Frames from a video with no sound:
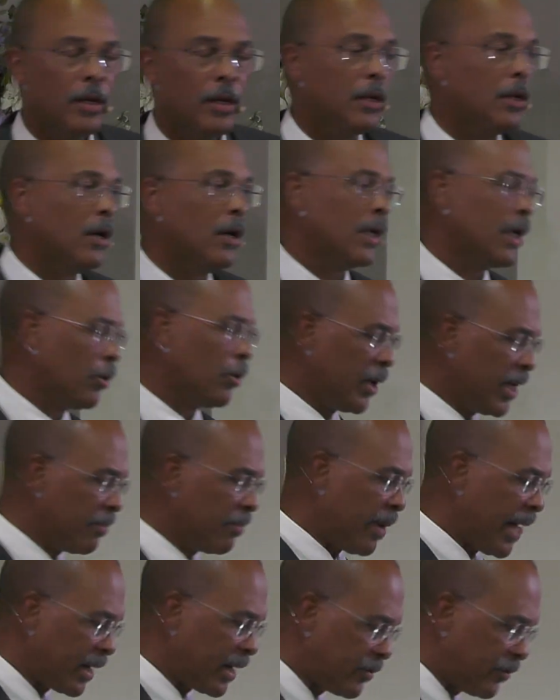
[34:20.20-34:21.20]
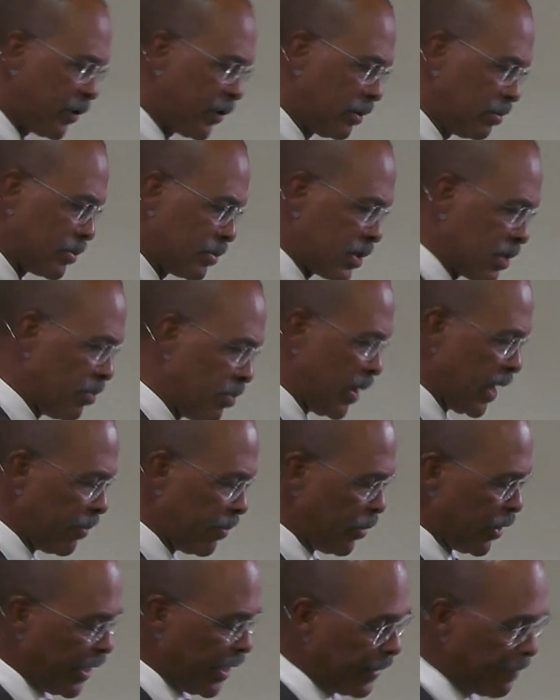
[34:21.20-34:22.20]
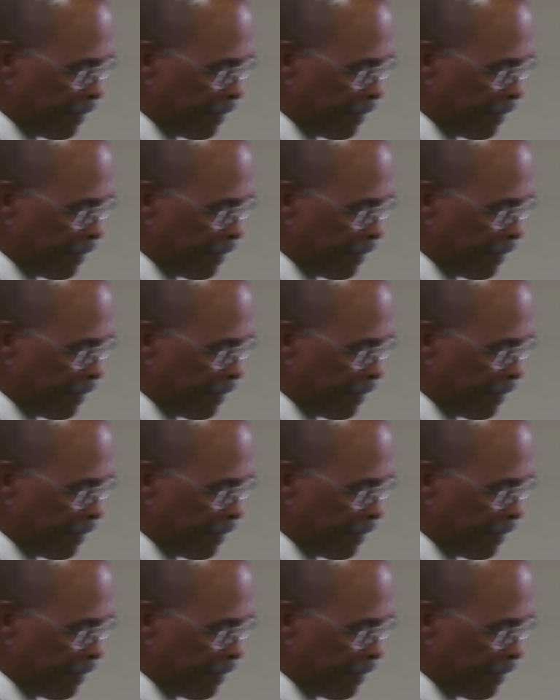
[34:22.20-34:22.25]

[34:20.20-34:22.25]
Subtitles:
On our way back from Zimbabwe,